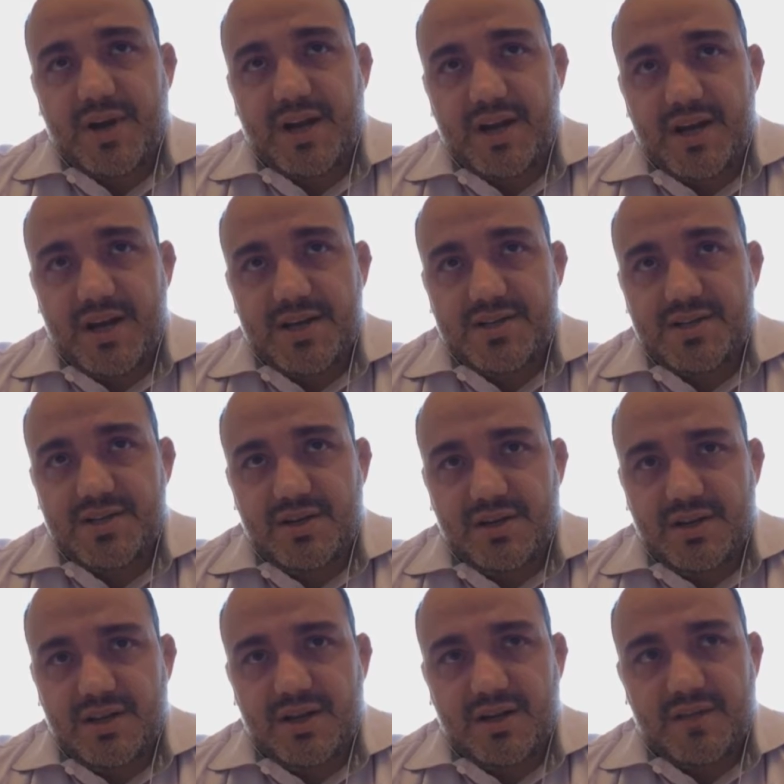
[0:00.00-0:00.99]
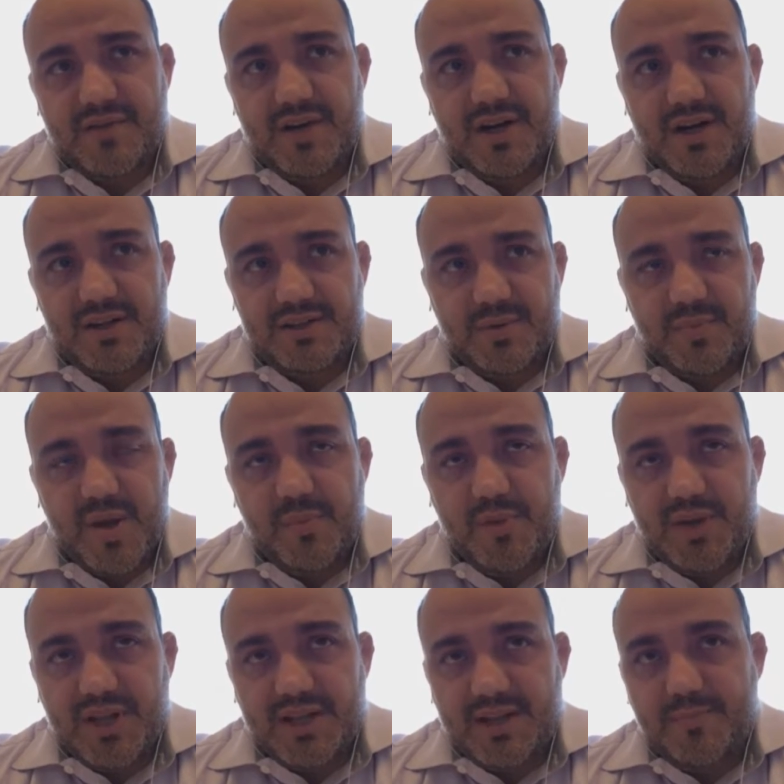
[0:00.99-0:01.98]
recognize a lot of the
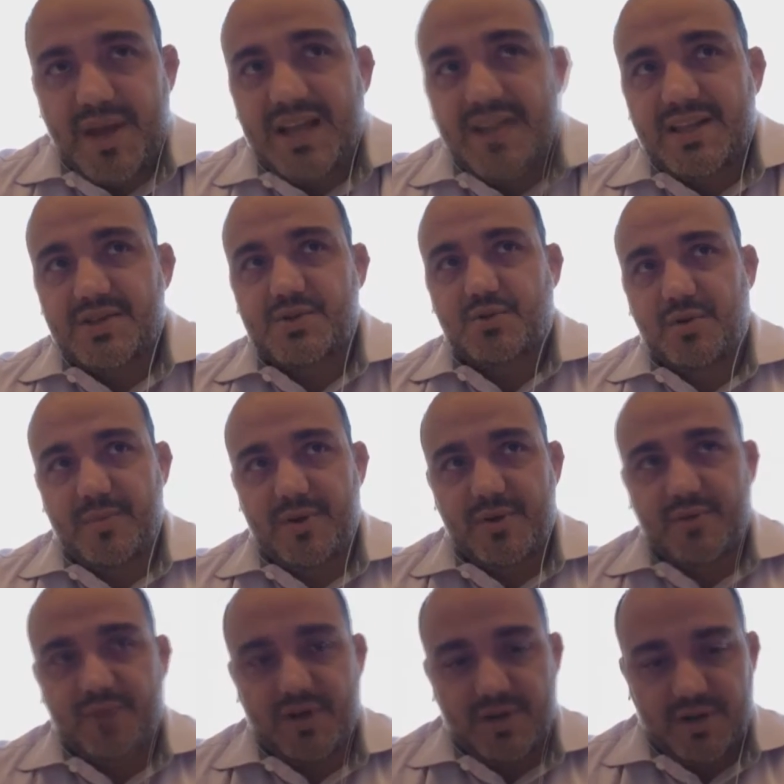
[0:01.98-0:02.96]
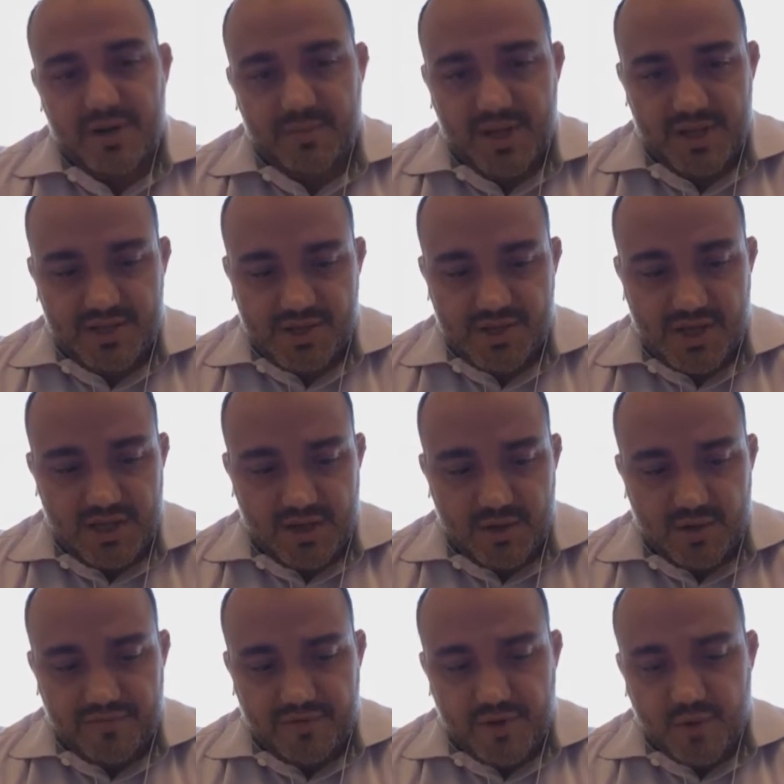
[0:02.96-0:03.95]
people that make this tournament run. I mean, Scott, I
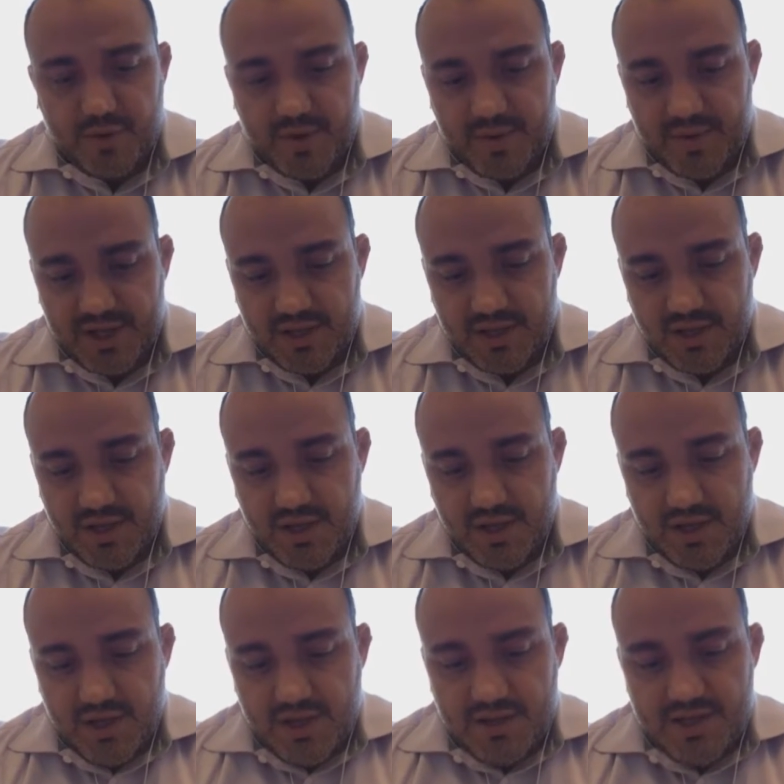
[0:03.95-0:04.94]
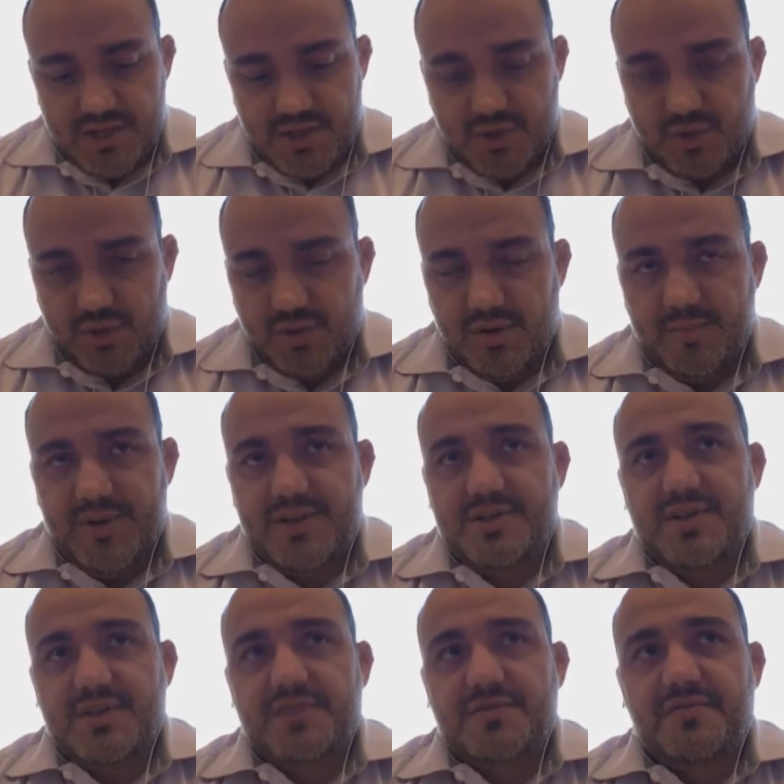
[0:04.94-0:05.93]
don't know if you're aware, but this
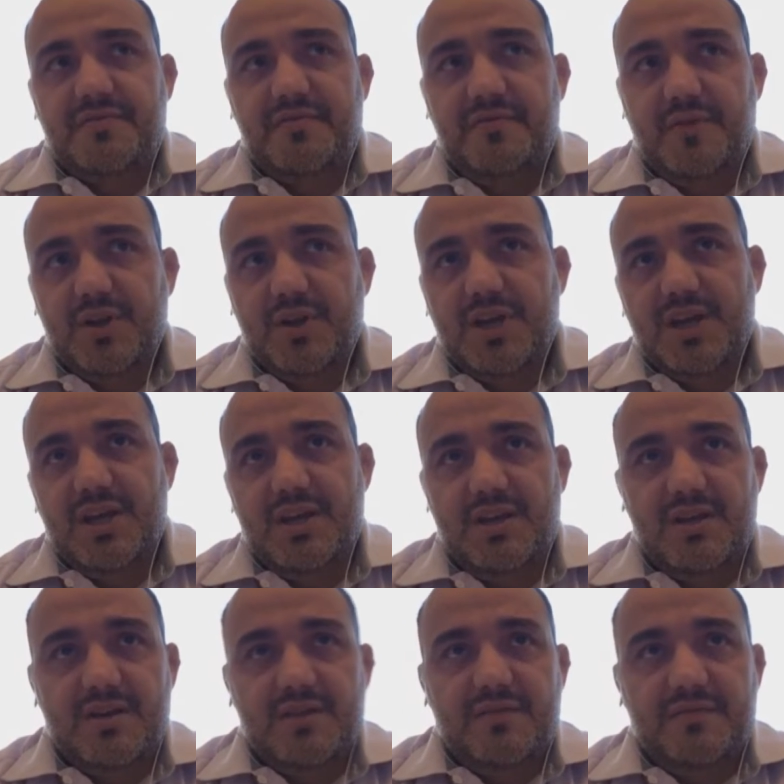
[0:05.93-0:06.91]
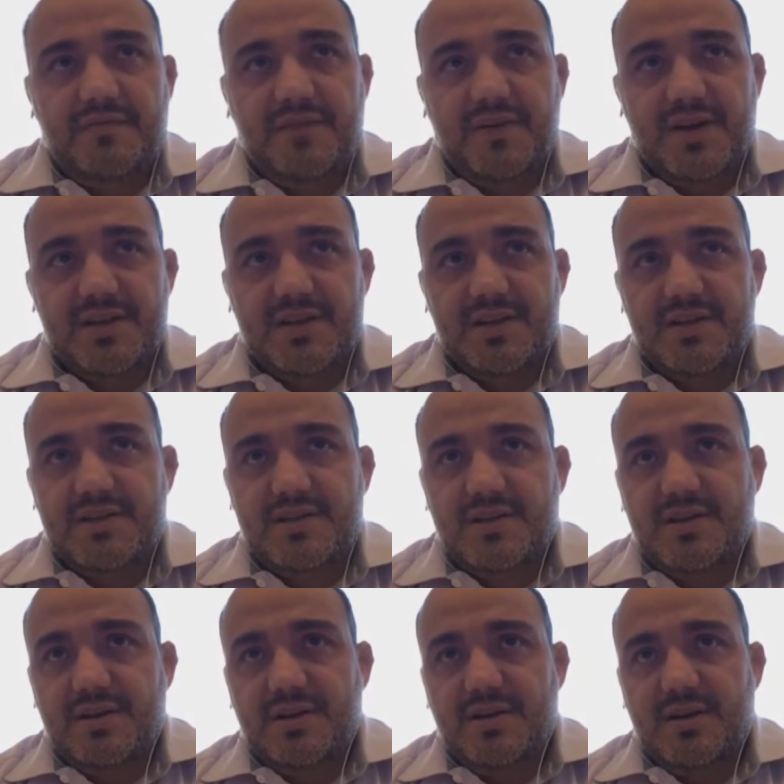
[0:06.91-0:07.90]
tournament is fully funded
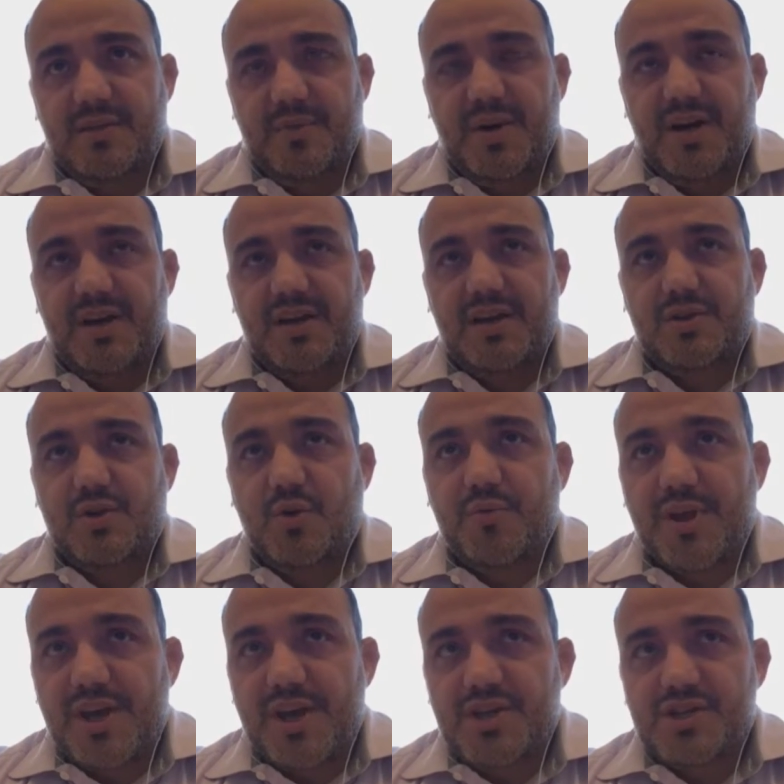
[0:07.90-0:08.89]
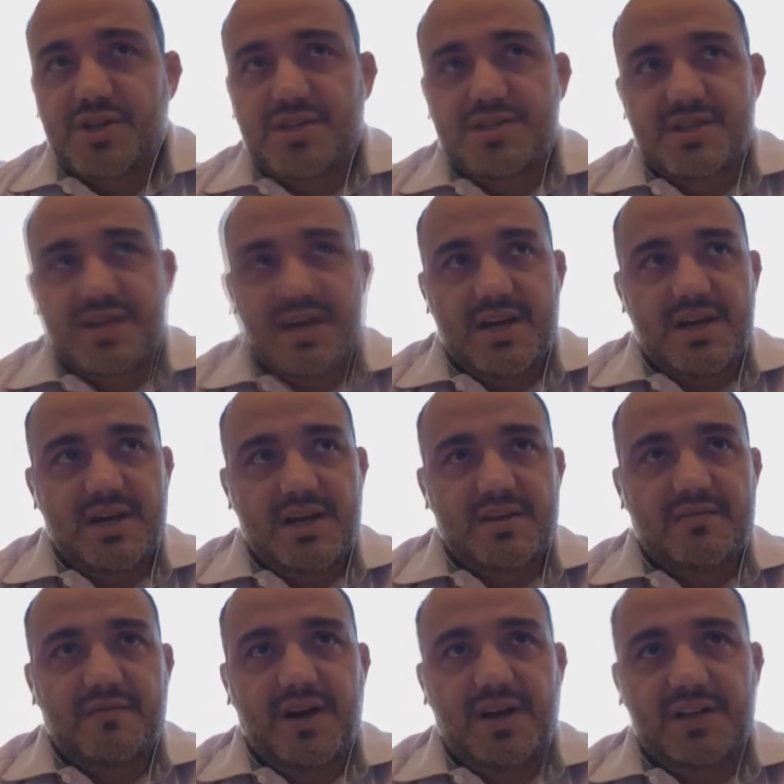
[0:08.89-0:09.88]
by donations
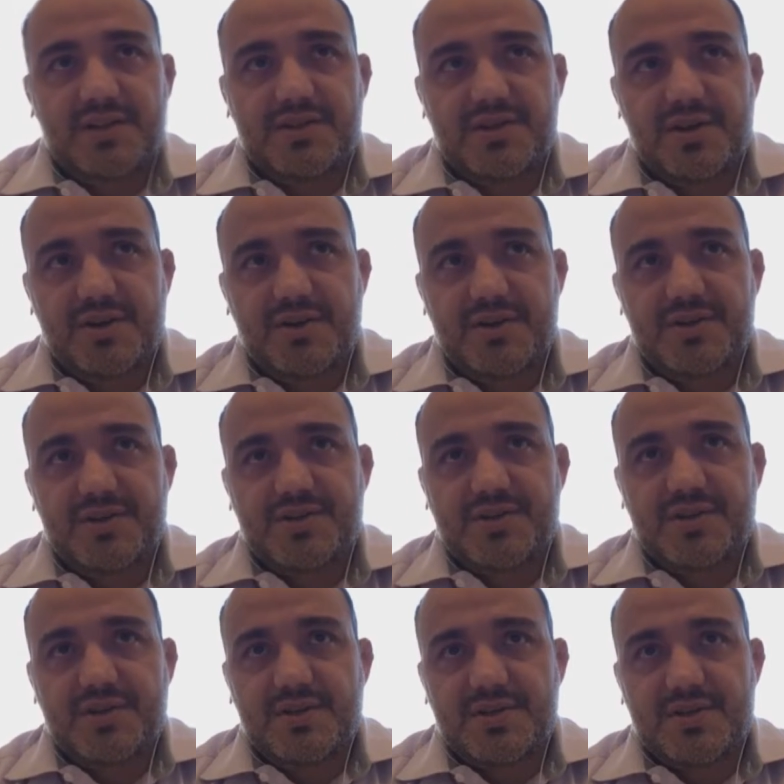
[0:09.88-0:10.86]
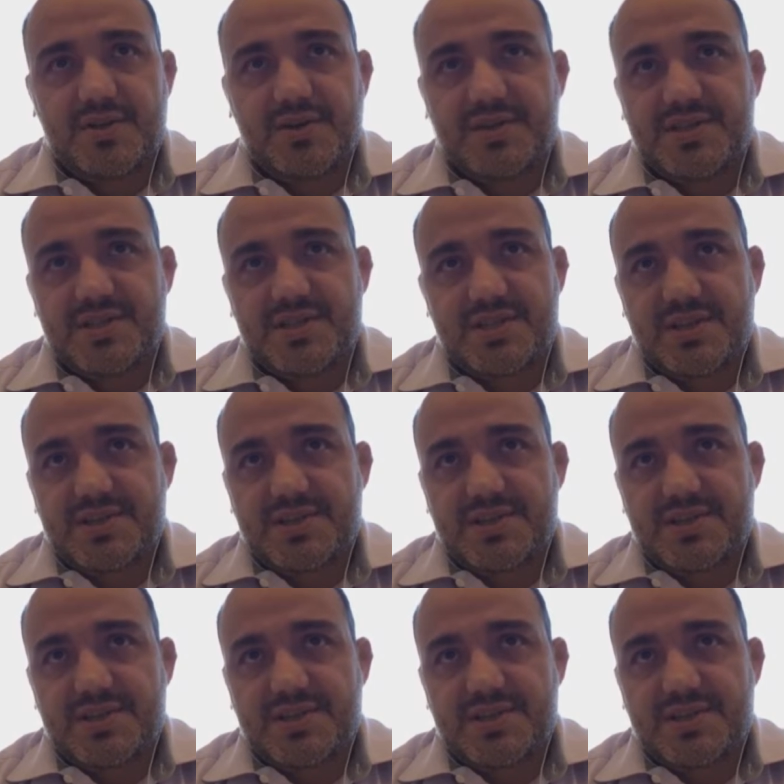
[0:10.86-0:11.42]
and volunteers. So it